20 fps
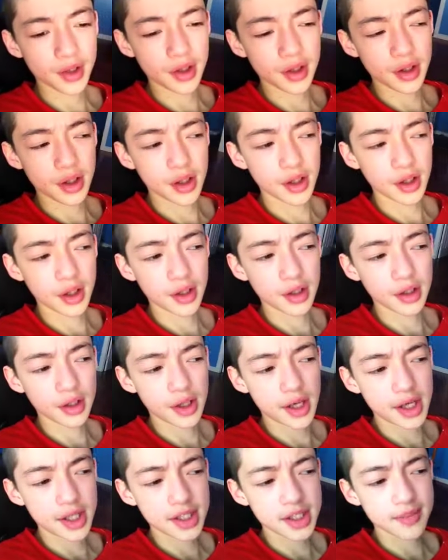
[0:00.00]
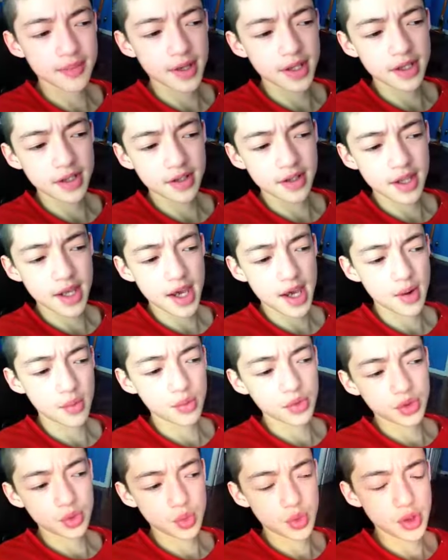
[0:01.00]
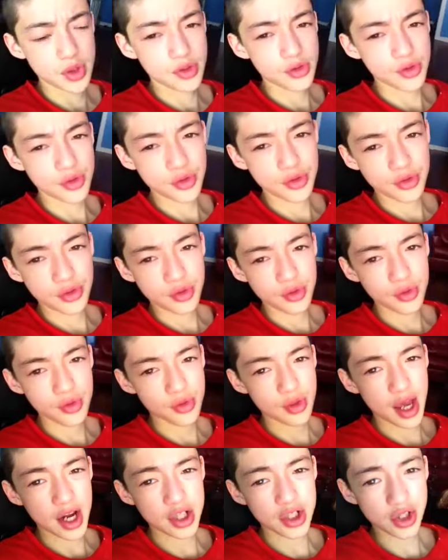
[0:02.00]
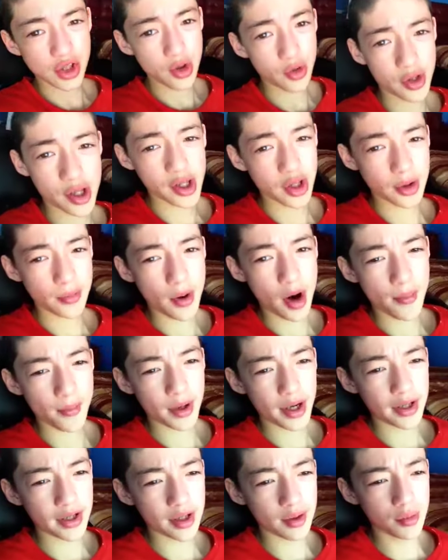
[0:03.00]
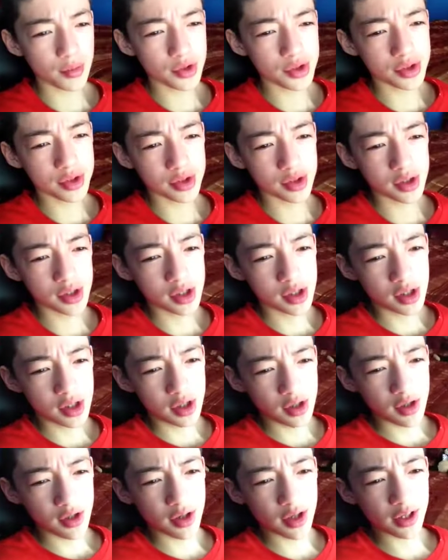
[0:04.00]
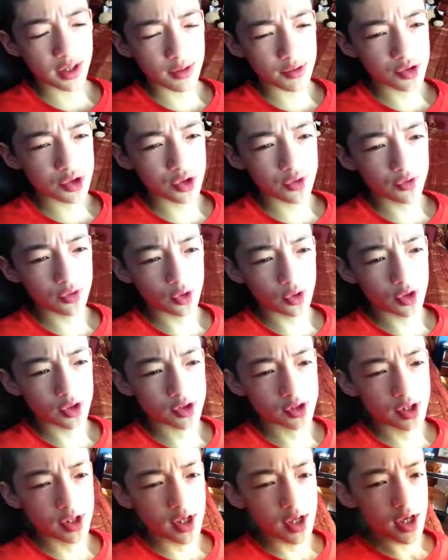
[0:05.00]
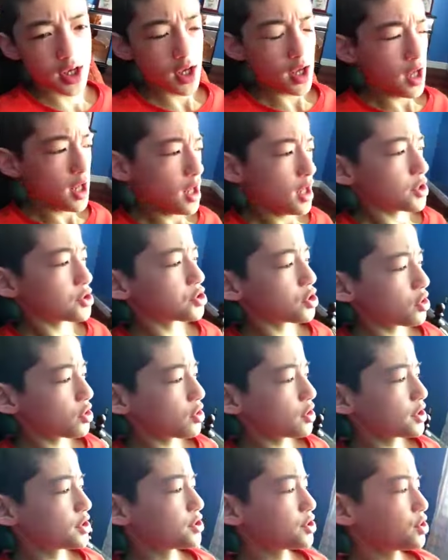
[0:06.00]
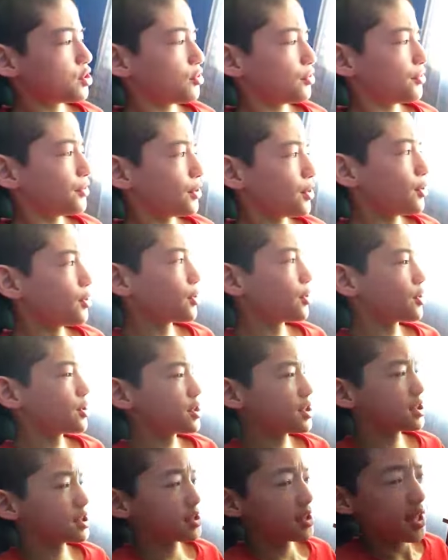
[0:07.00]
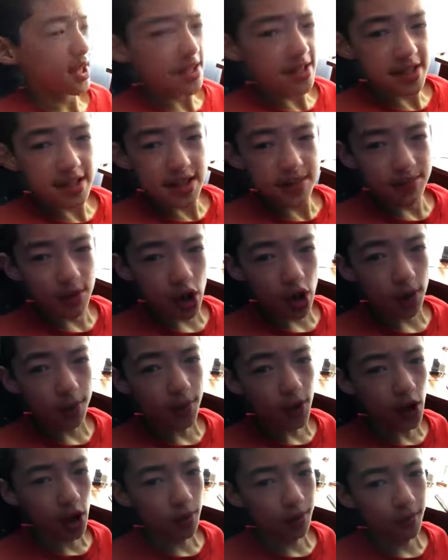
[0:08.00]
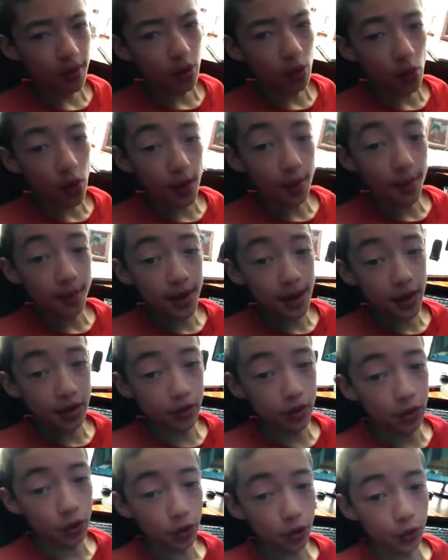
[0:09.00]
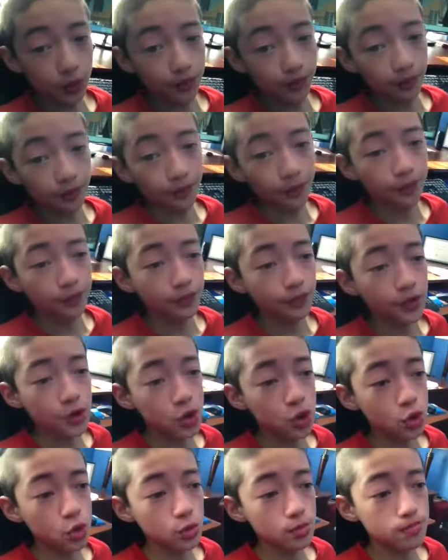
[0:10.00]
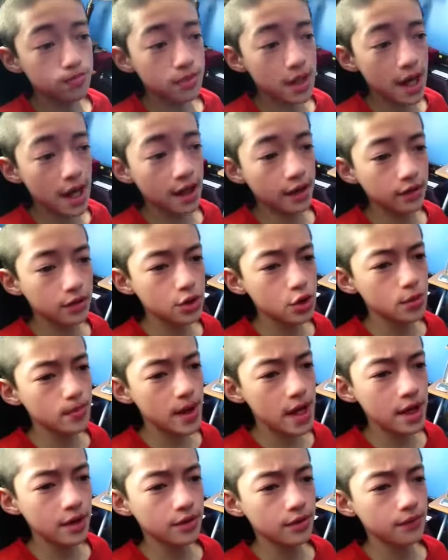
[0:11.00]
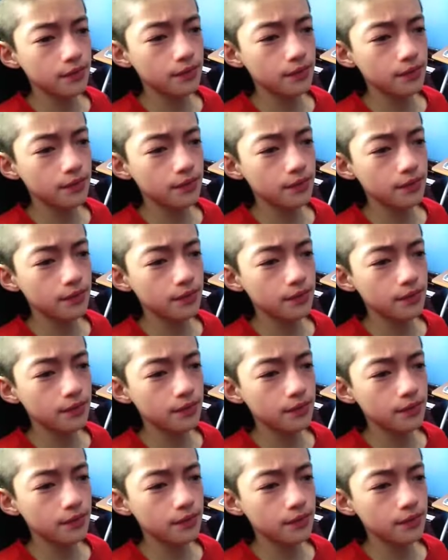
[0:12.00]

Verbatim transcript: Uh, last time I did that was with. Actually, the only other apartment I did was, I think that was two floors. So it's two floors. It's a nice small apartment, one bedroom, two bath, two bath,